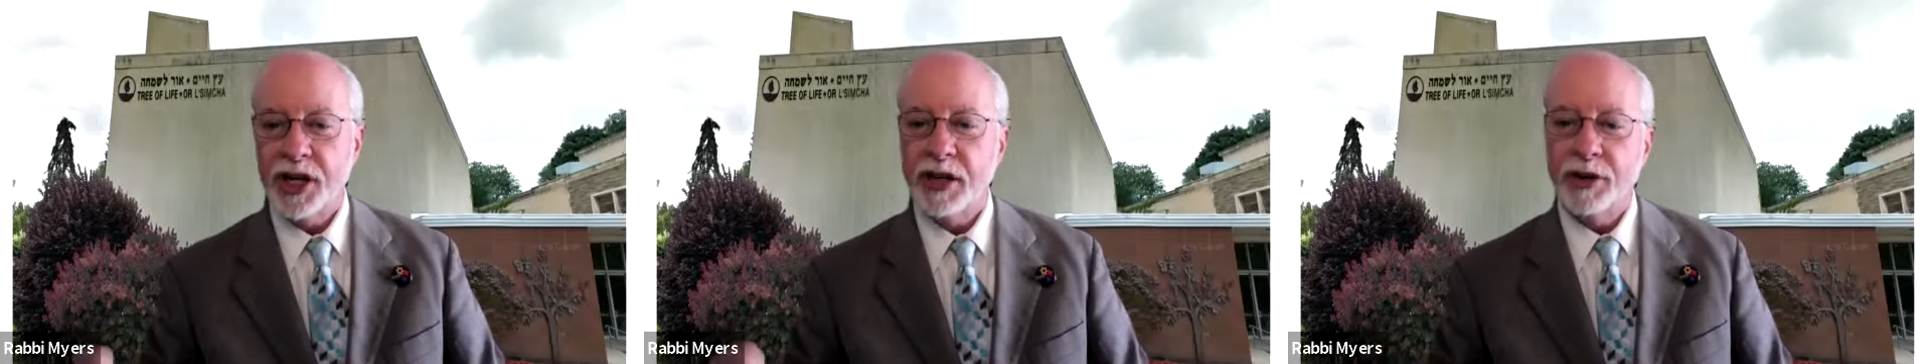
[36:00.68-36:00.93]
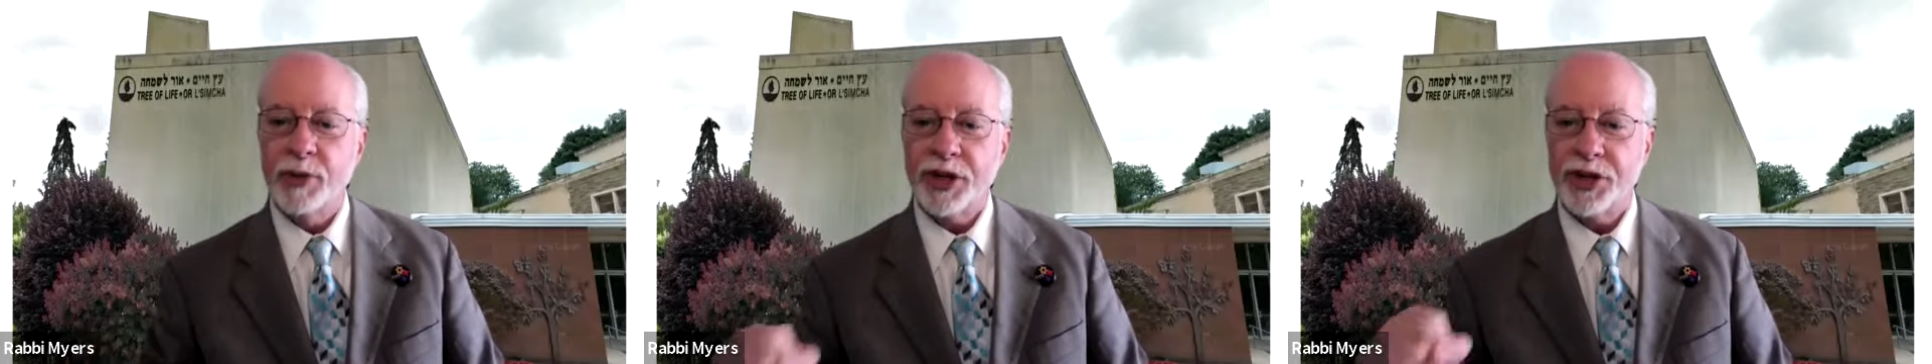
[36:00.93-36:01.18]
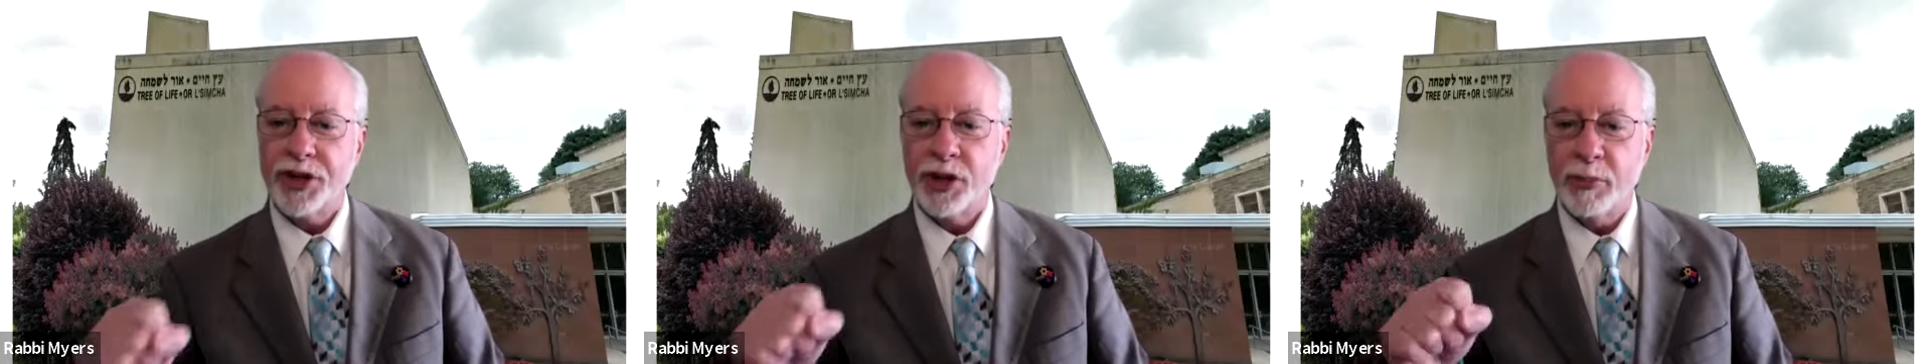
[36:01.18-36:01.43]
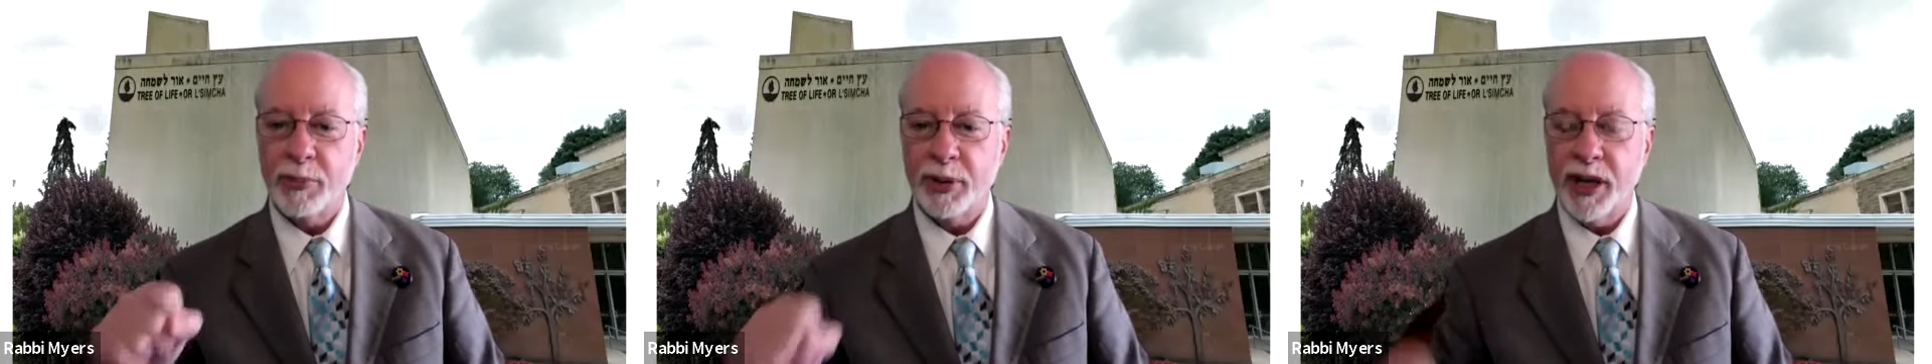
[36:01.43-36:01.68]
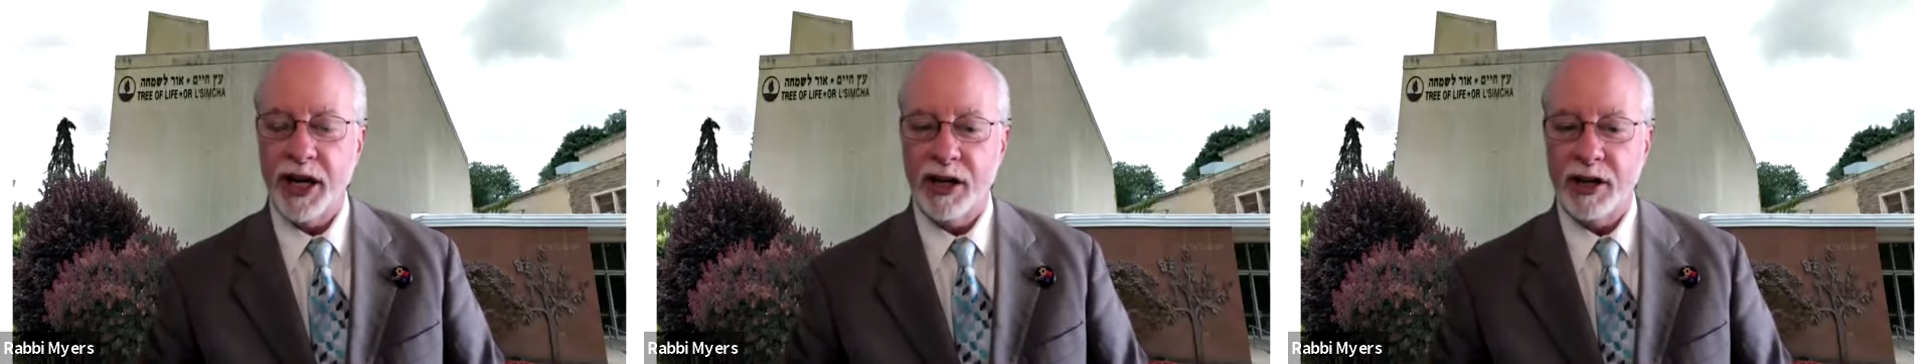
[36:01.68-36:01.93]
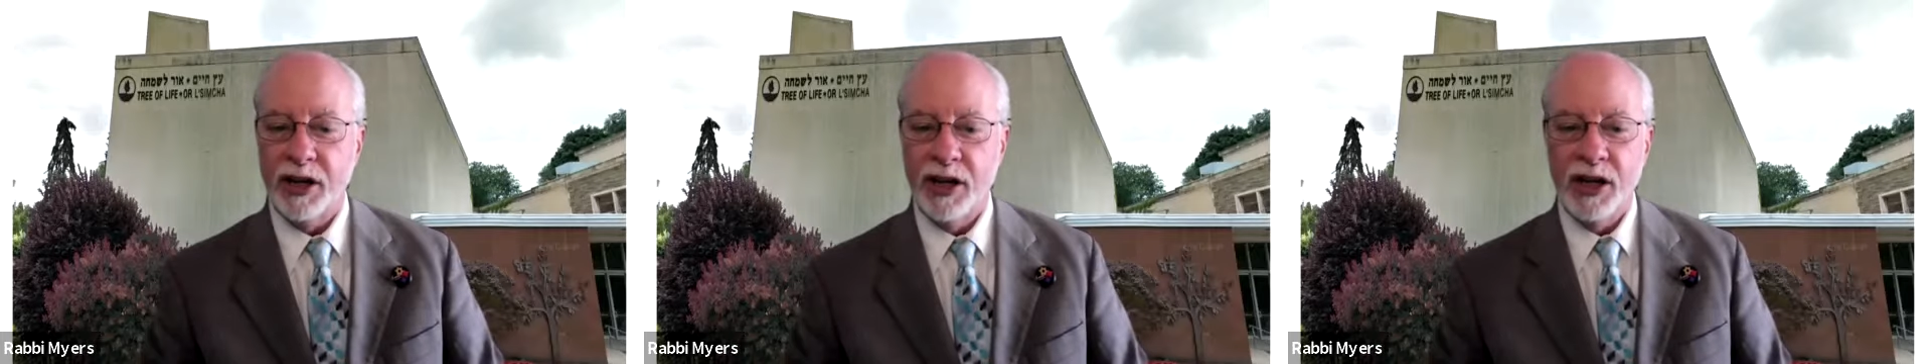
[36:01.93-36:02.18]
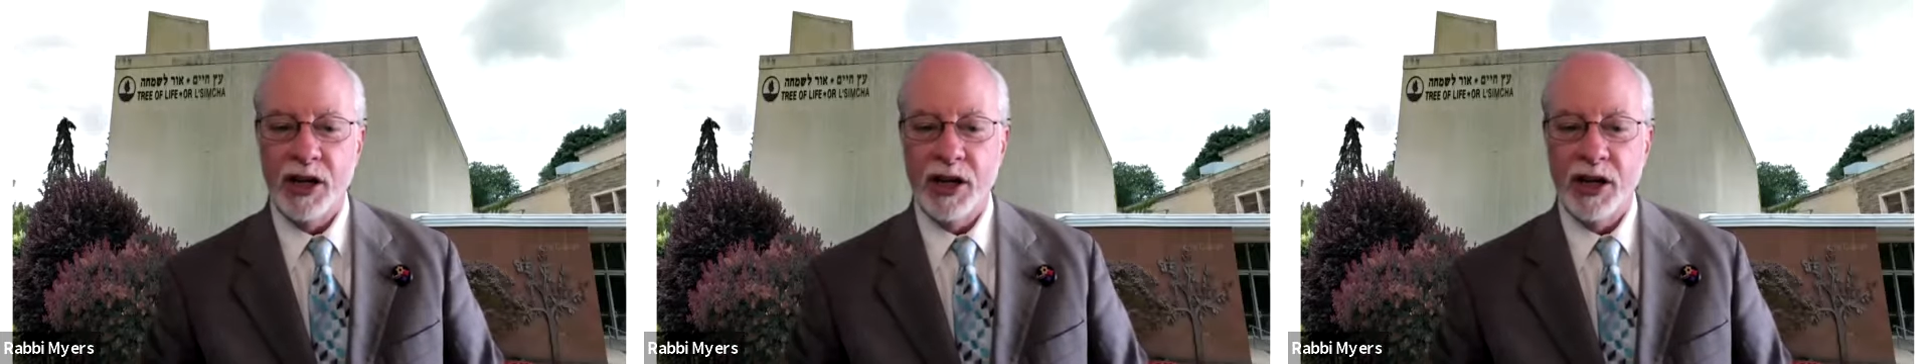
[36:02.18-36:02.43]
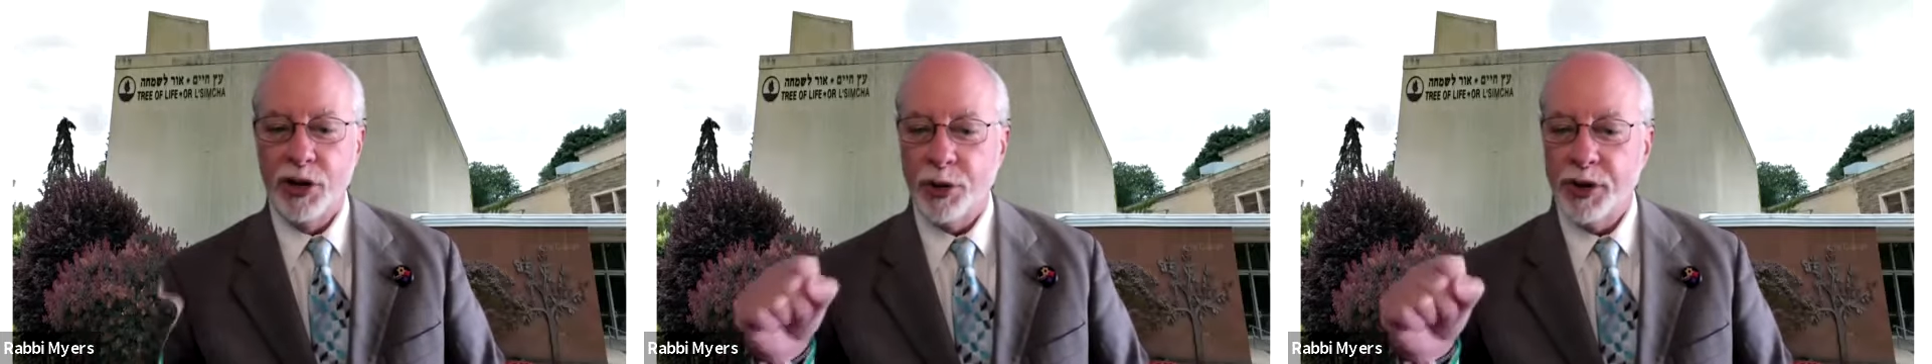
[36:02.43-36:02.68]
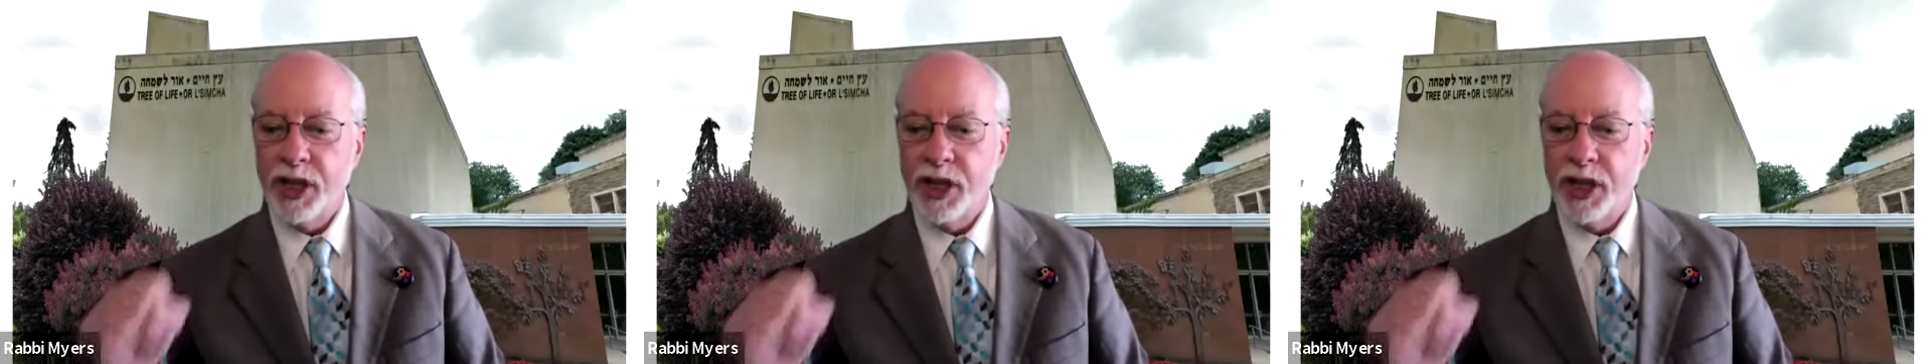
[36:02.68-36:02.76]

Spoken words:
to the rest of the planet, your